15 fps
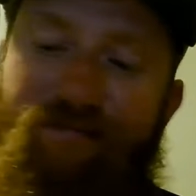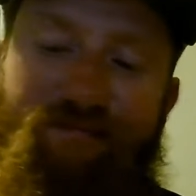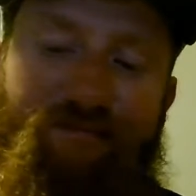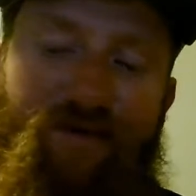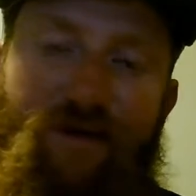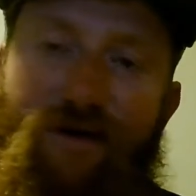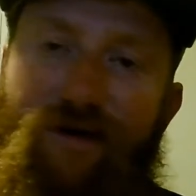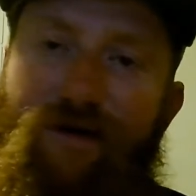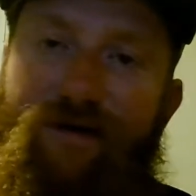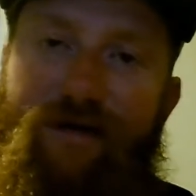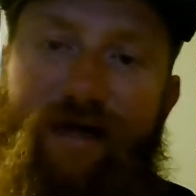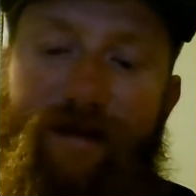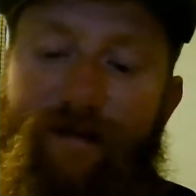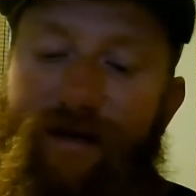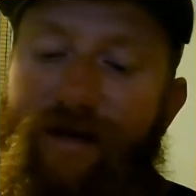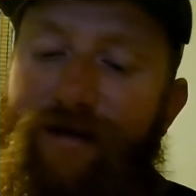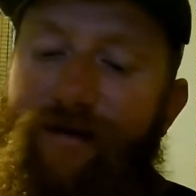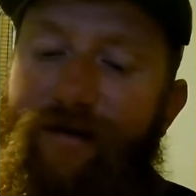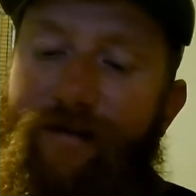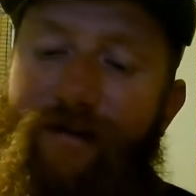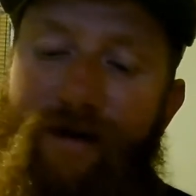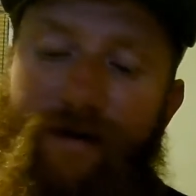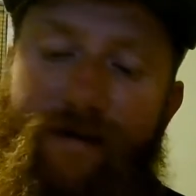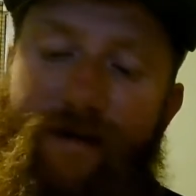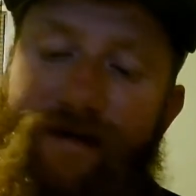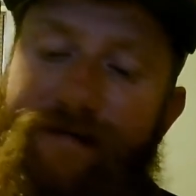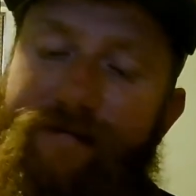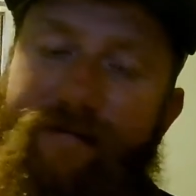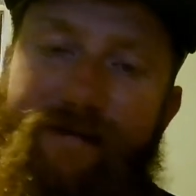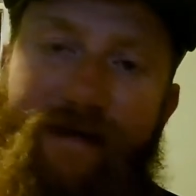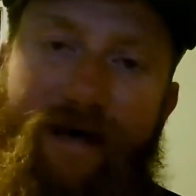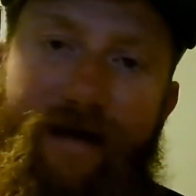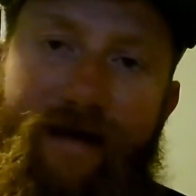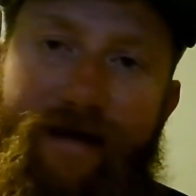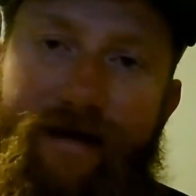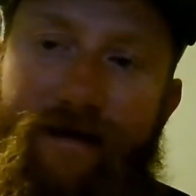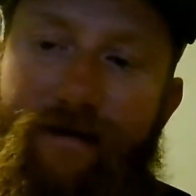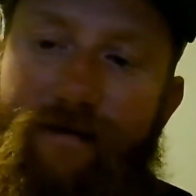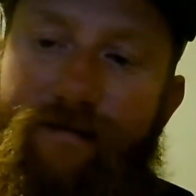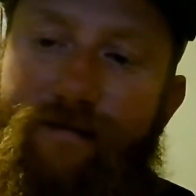good old same thing, green pumpkin, dye that tail,